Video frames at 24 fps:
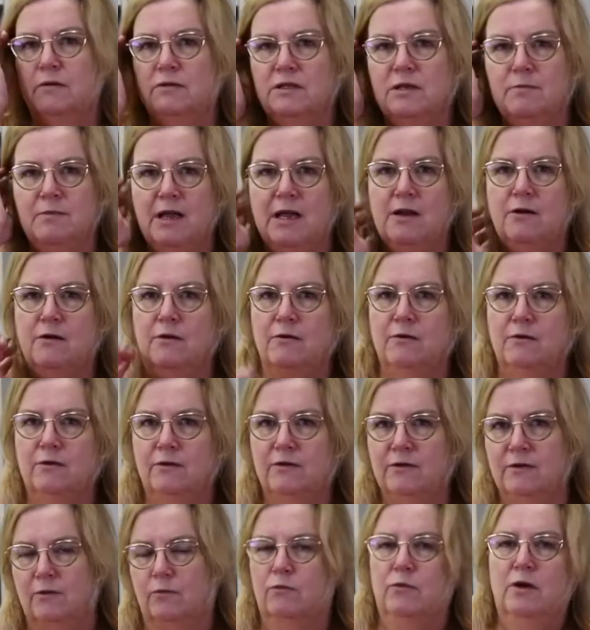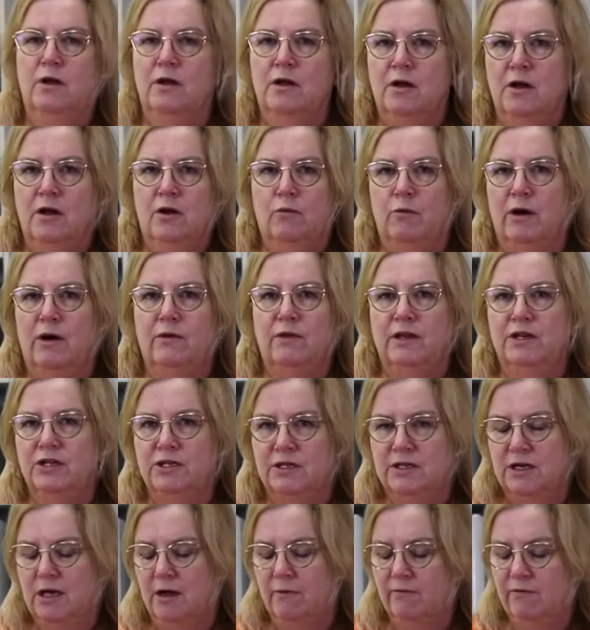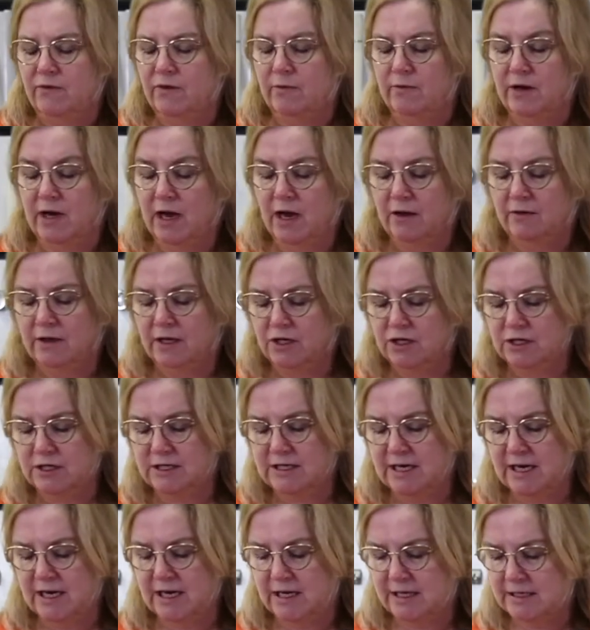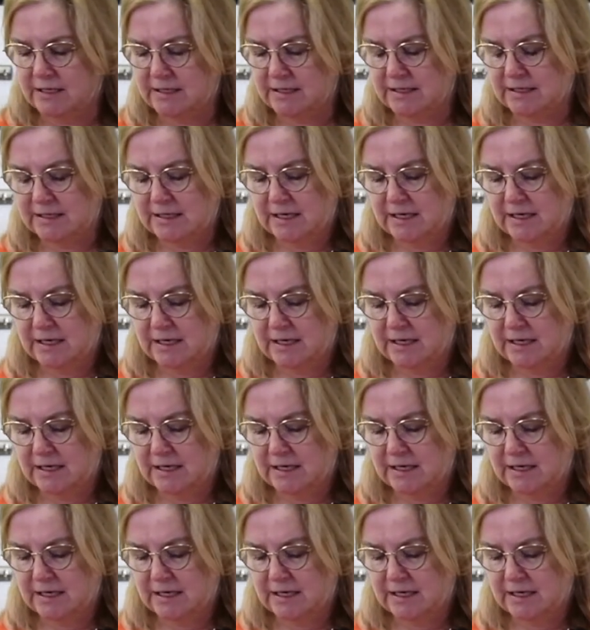tomatoes and where they should come from and how they should taste.